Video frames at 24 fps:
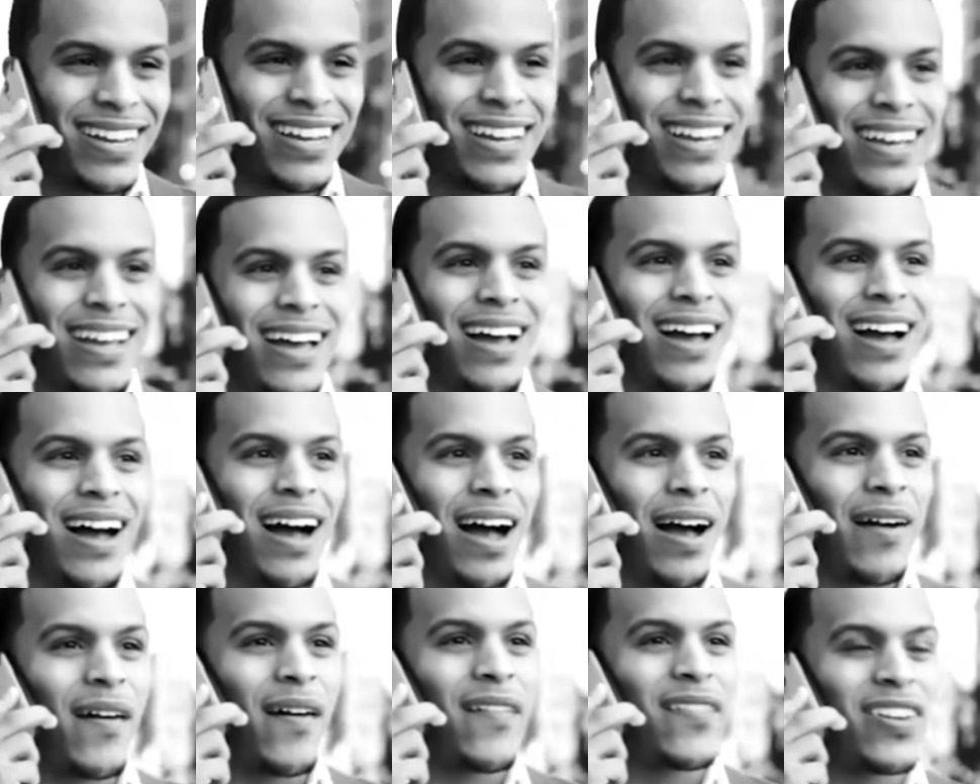know
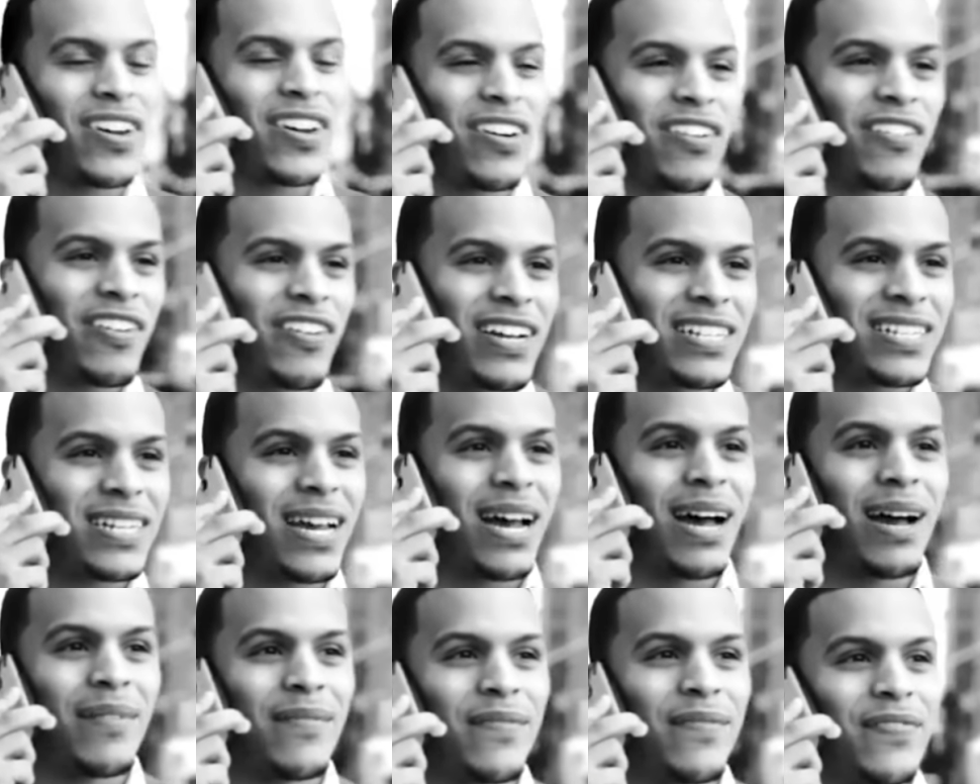why, and I
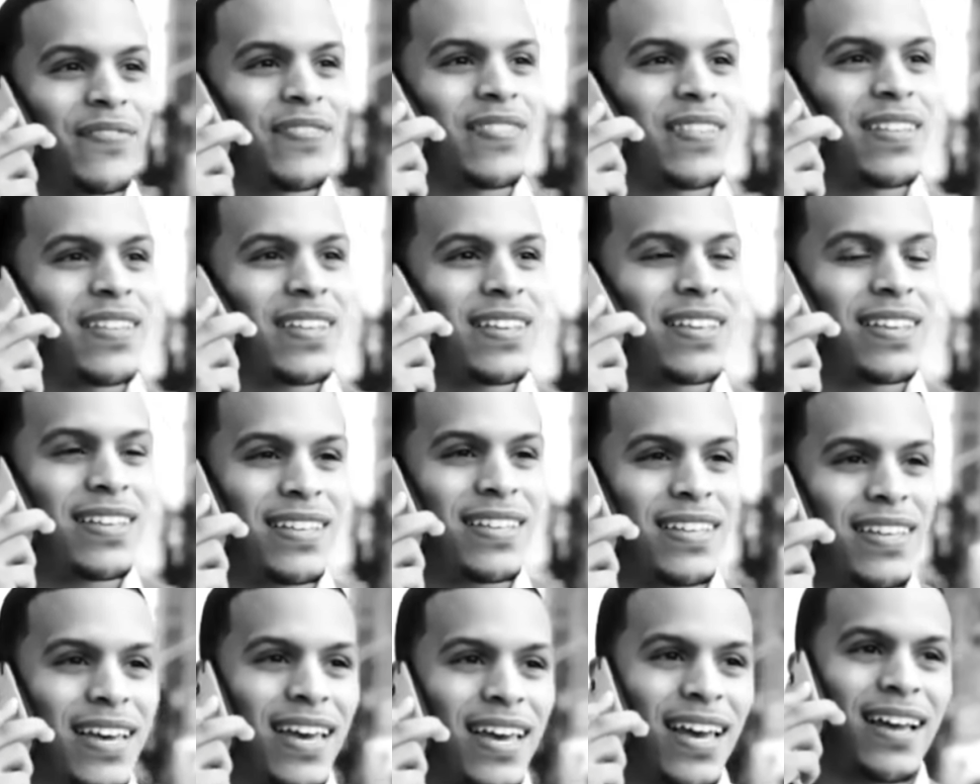do
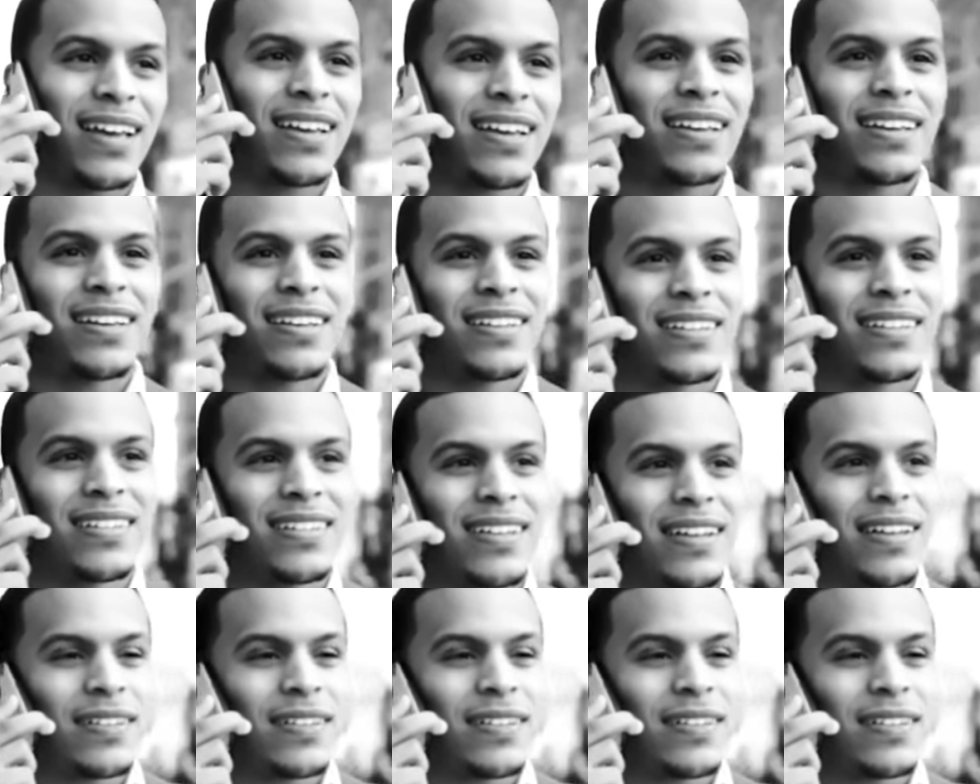understand it. Because